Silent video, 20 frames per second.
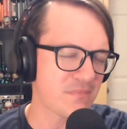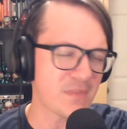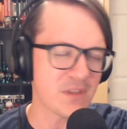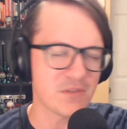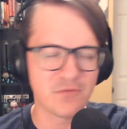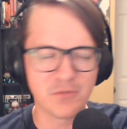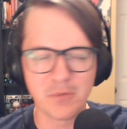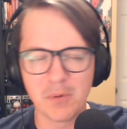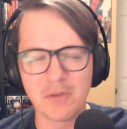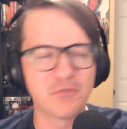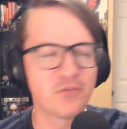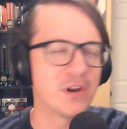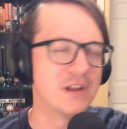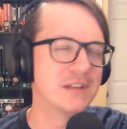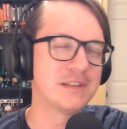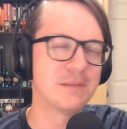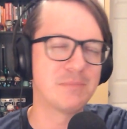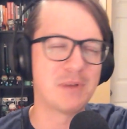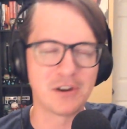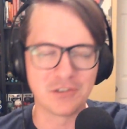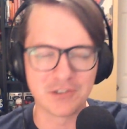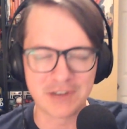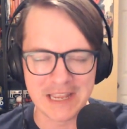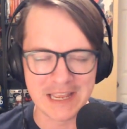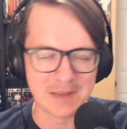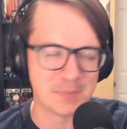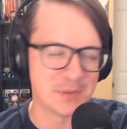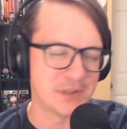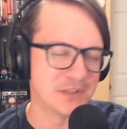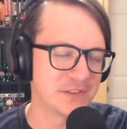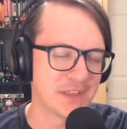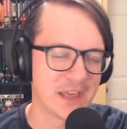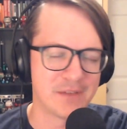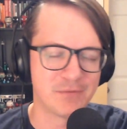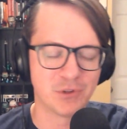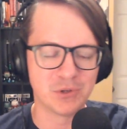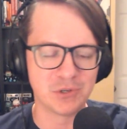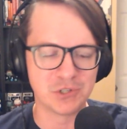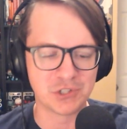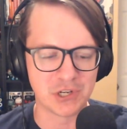from our friends at Modern Campus, the
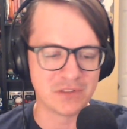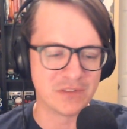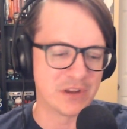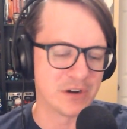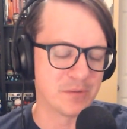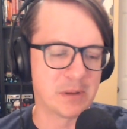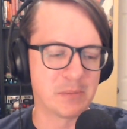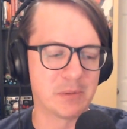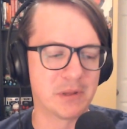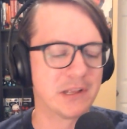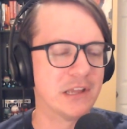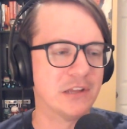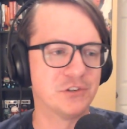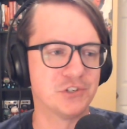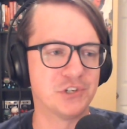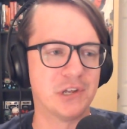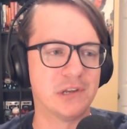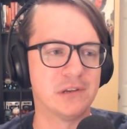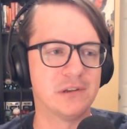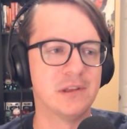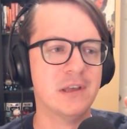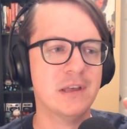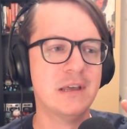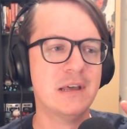Evolution, their publication.